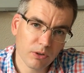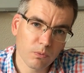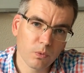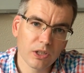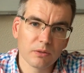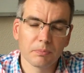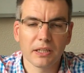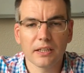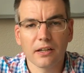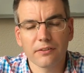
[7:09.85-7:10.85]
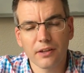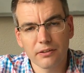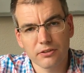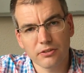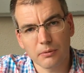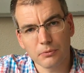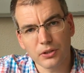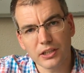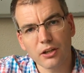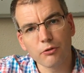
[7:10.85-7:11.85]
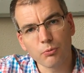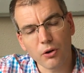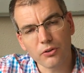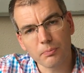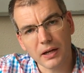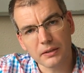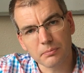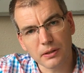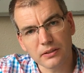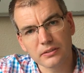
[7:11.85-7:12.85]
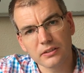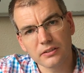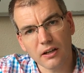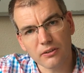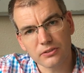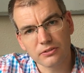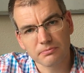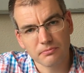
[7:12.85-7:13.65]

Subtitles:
will be another summary of what the paper does.